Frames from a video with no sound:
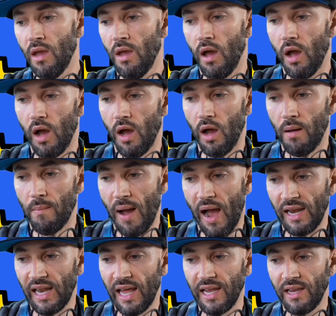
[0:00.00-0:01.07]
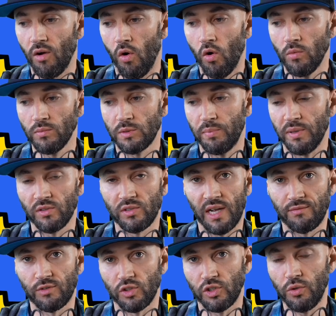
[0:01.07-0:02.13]
I like homes built
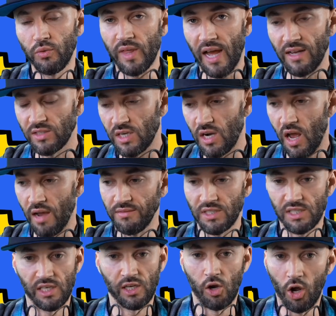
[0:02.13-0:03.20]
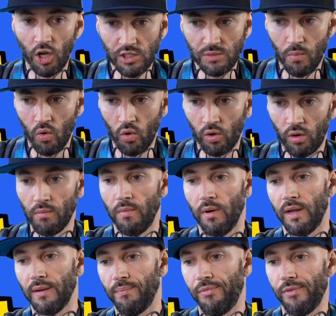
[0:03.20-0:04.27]
after 2000. Obviously it costs more,
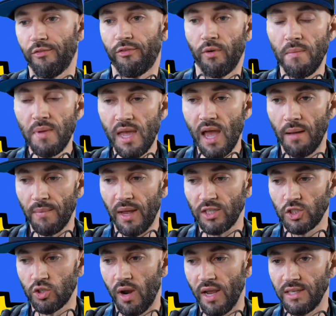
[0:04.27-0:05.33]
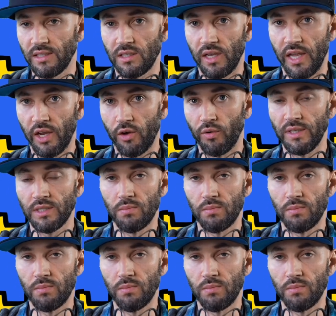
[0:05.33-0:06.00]
but for me, I'm not trying to increase my